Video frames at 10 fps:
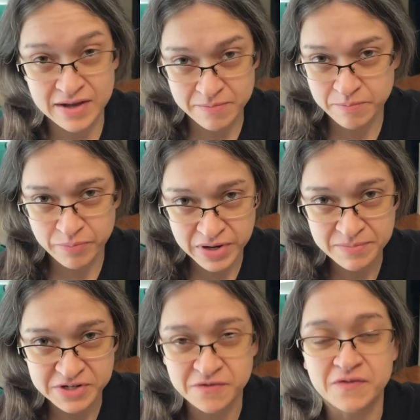I'm pretty
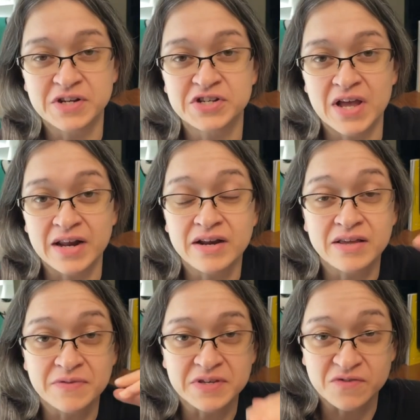much finished
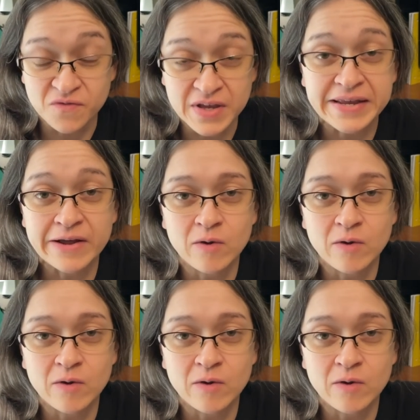editing this video,